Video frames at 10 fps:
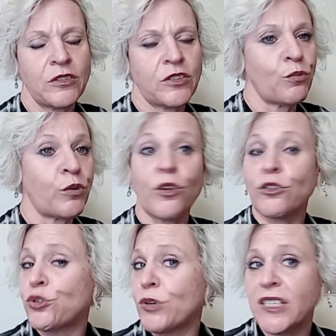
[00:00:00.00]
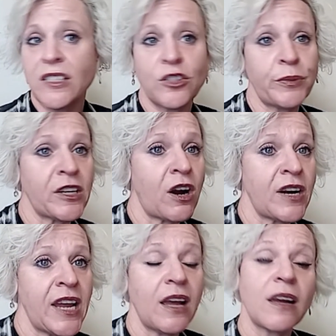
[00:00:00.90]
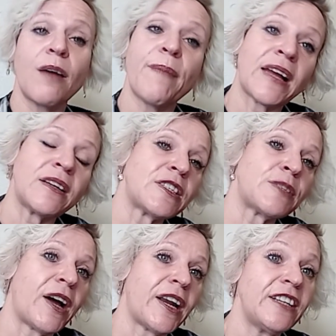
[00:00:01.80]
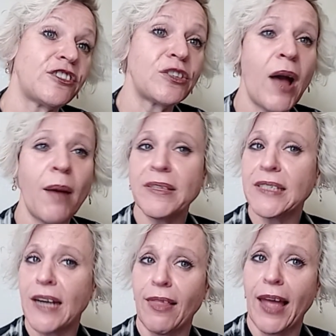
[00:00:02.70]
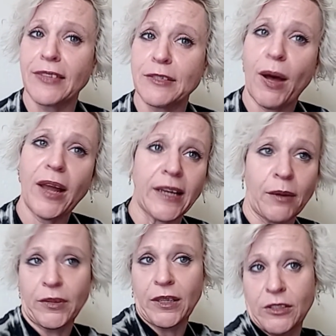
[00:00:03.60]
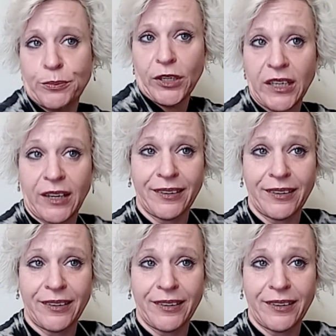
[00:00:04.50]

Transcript: were those choices to reincarnate and come back into this body? It just so happens that I like this body. I mean, it's pretty.